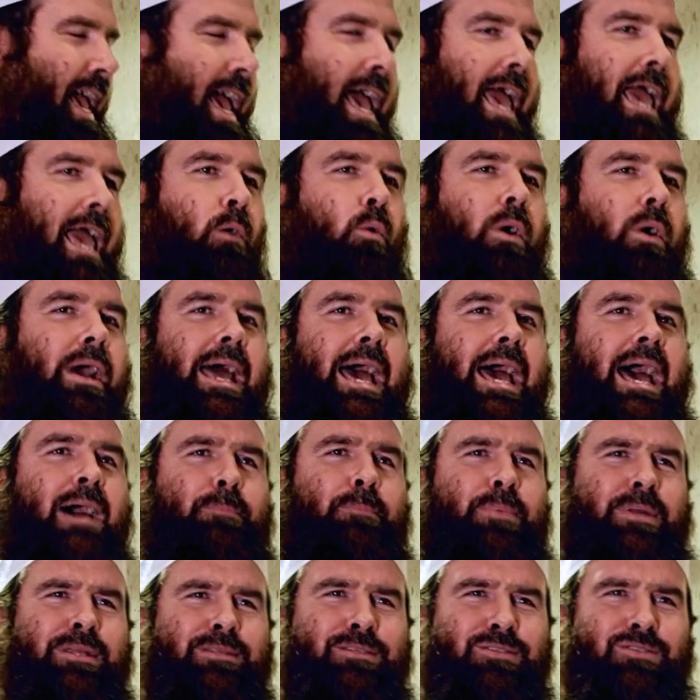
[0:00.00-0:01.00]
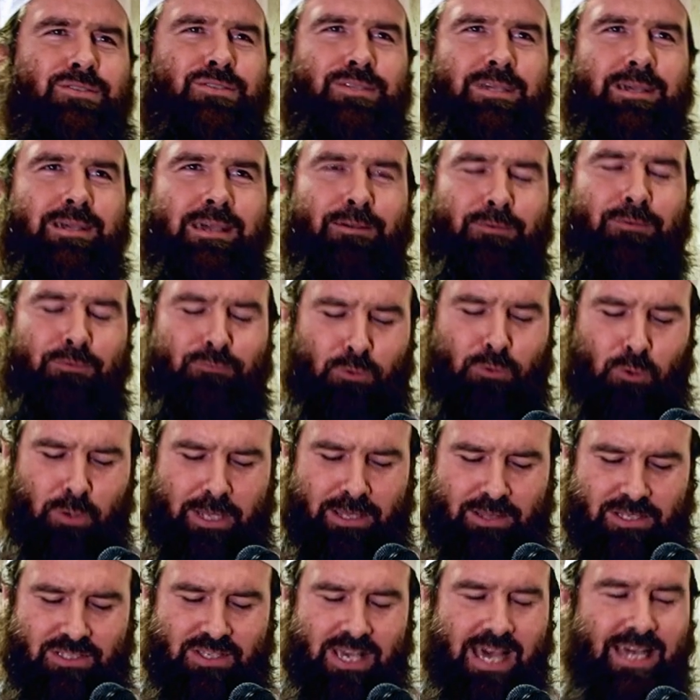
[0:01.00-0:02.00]
And what happens, if you look at
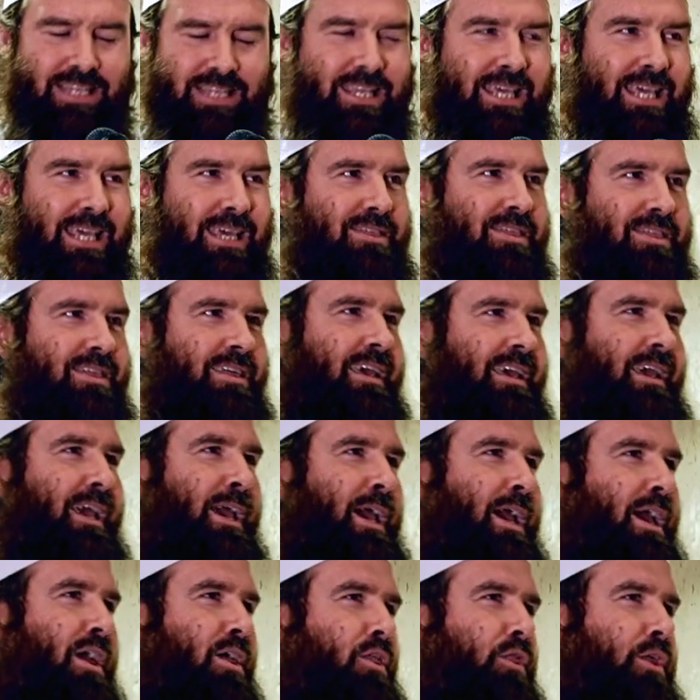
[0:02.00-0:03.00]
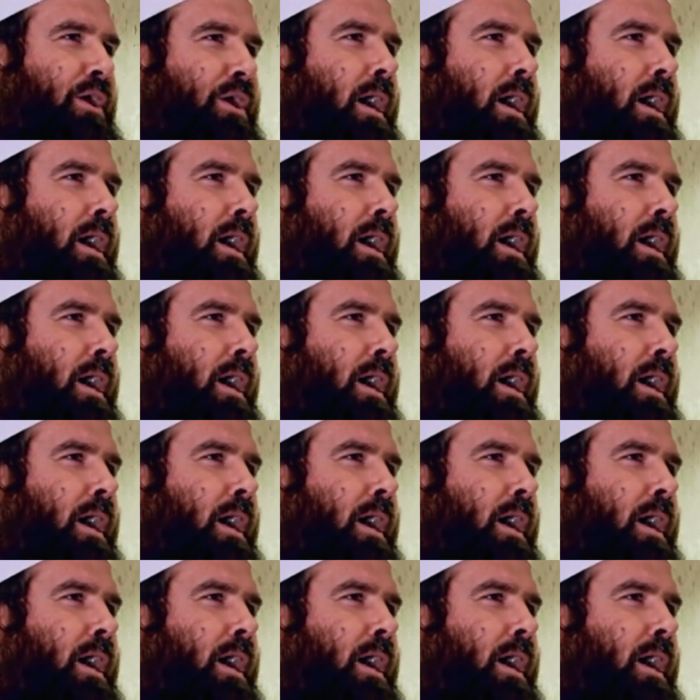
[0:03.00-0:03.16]
this hadith, the